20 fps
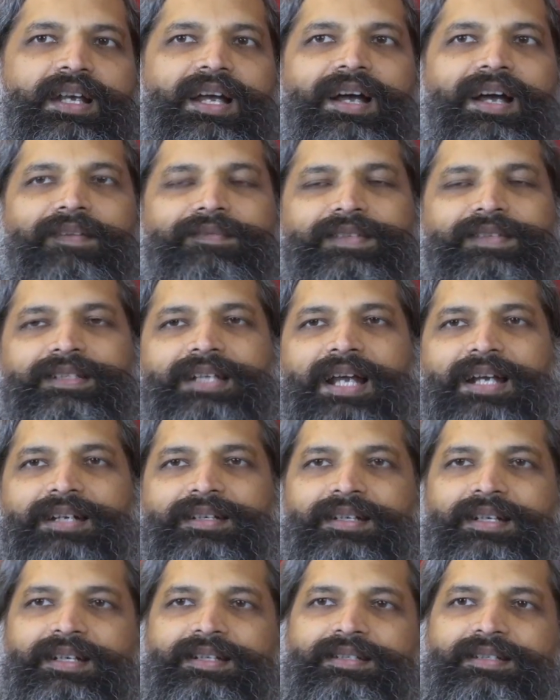After
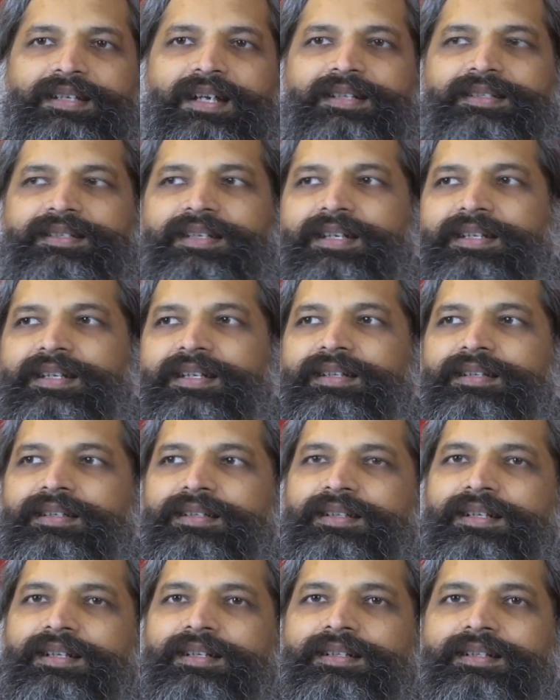that, it starts
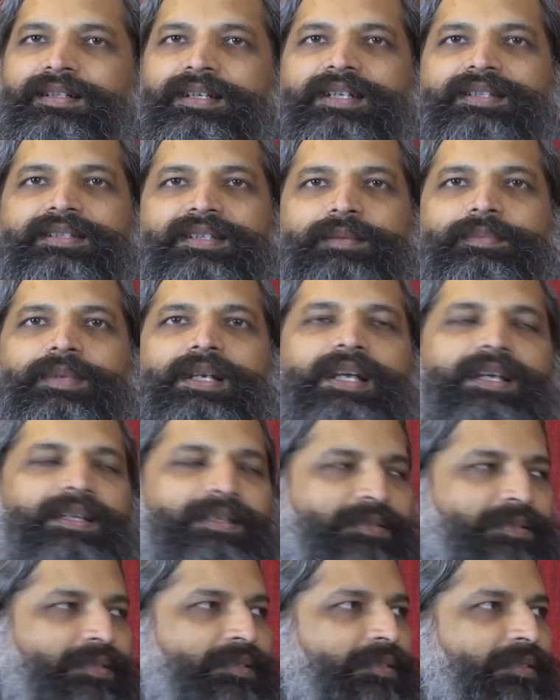getting
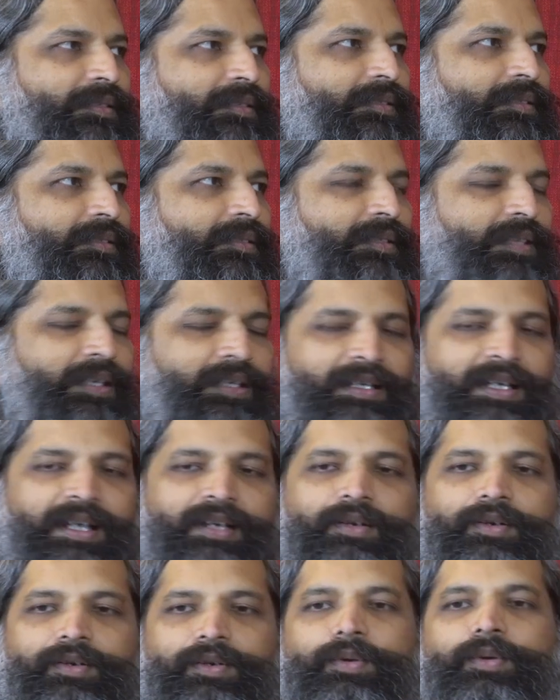destabilized. It
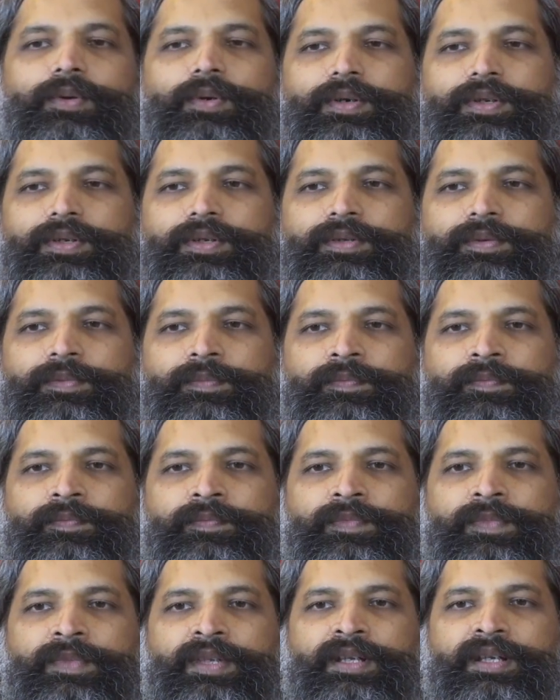cannot hold.
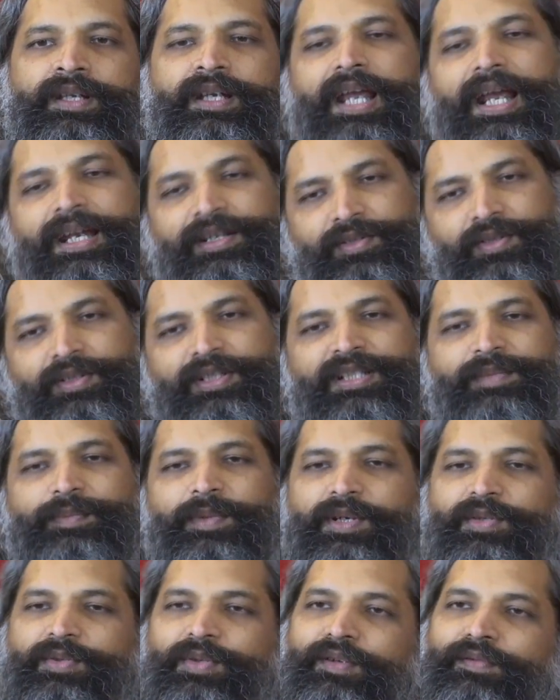And so the
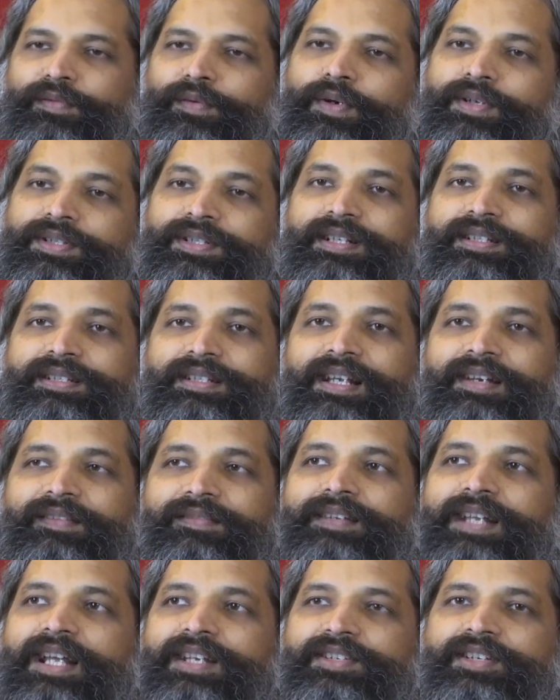spiritual force
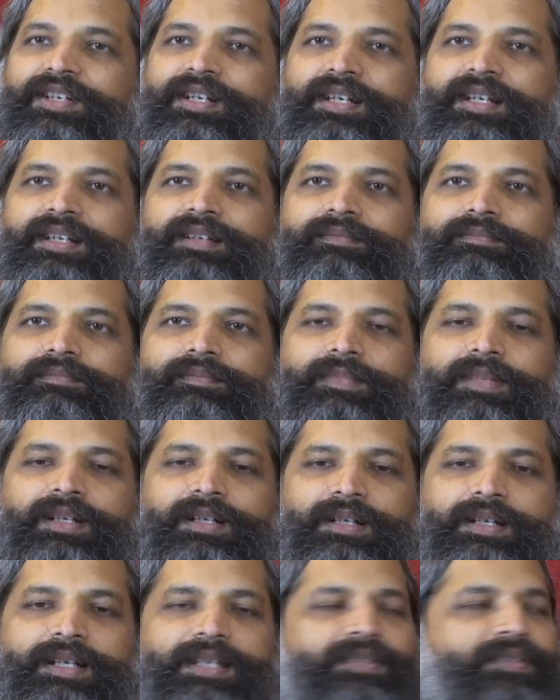itself naturally
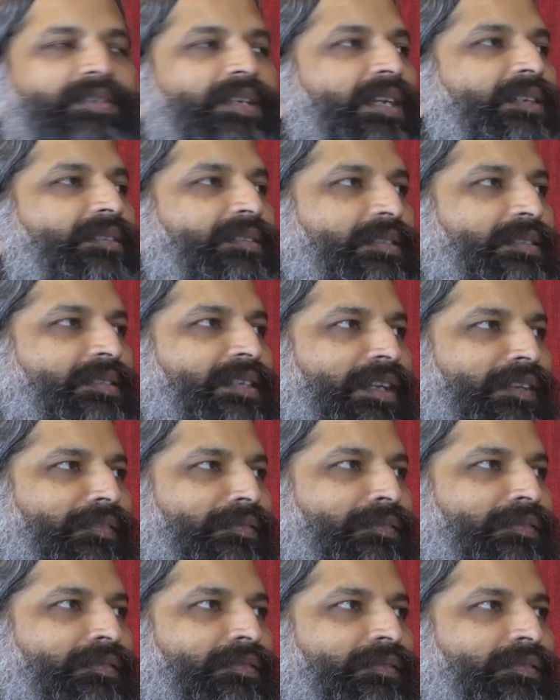restrains
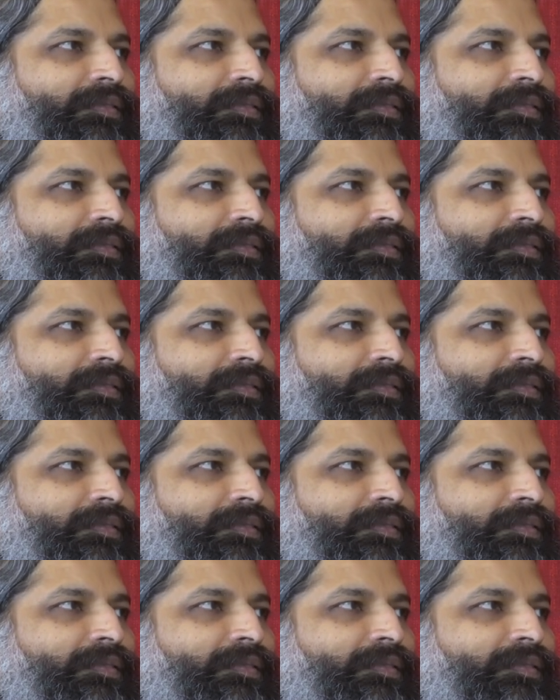itself.